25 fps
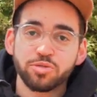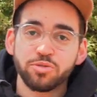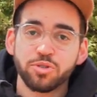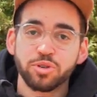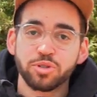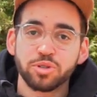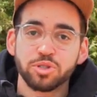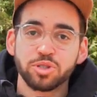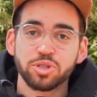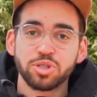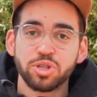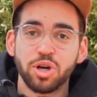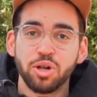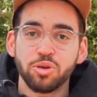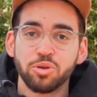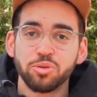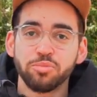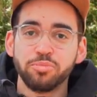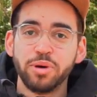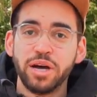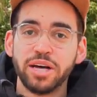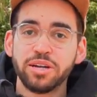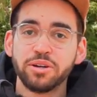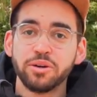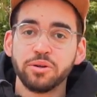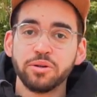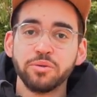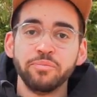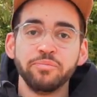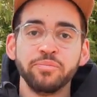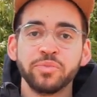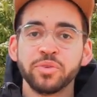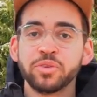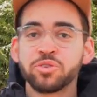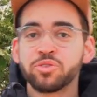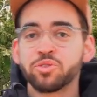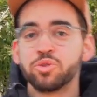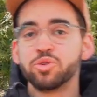for the solar panel.
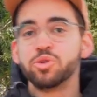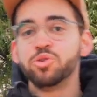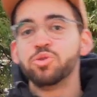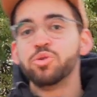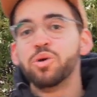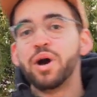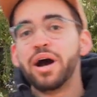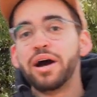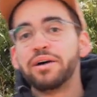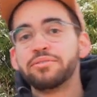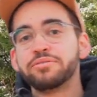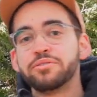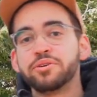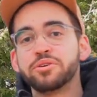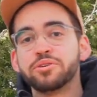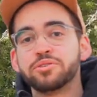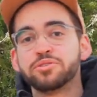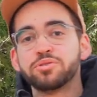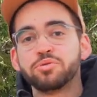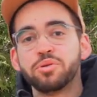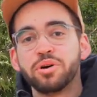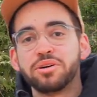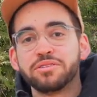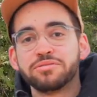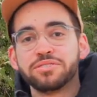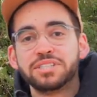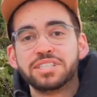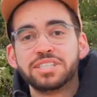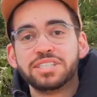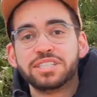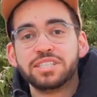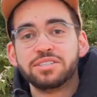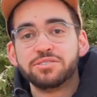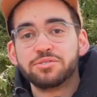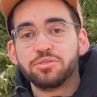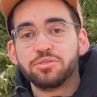So you have a 12 DC